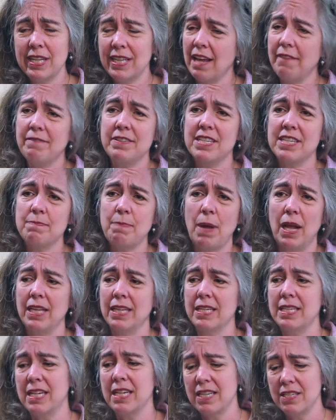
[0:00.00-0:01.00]
in leftist
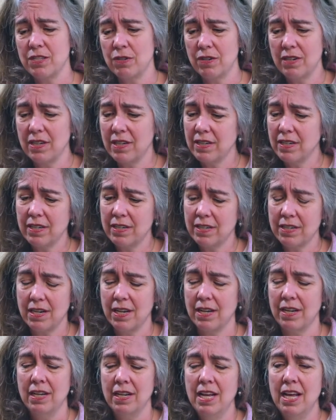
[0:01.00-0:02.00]
politics or da da da da
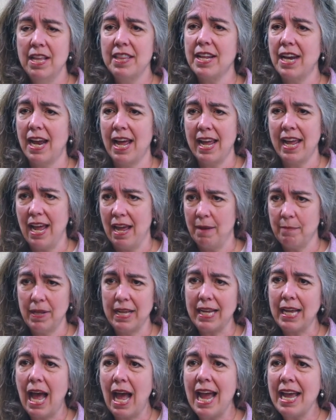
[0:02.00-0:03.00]
da than I am.
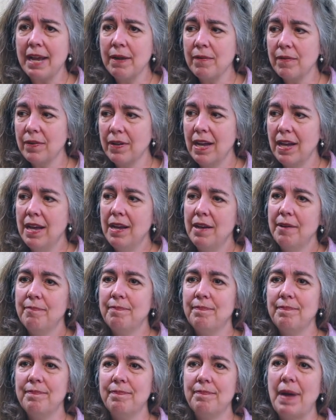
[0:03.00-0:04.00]
Like I,
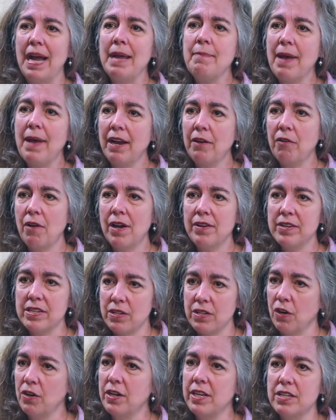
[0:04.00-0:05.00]
my background is
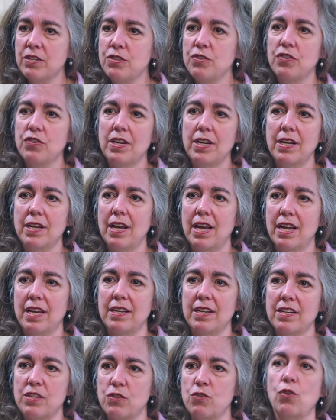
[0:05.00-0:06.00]
art history
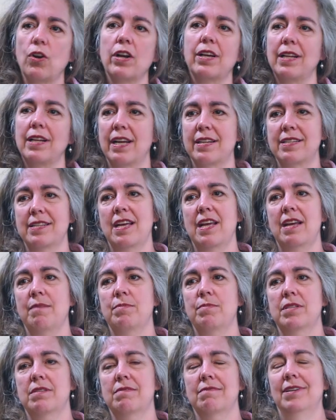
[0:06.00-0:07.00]
and historic
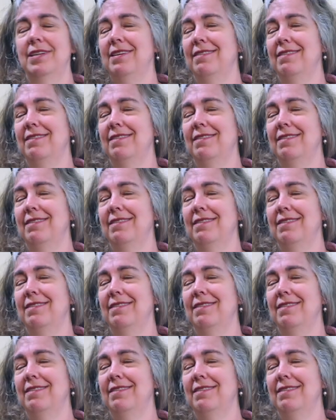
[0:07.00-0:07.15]
landscapes,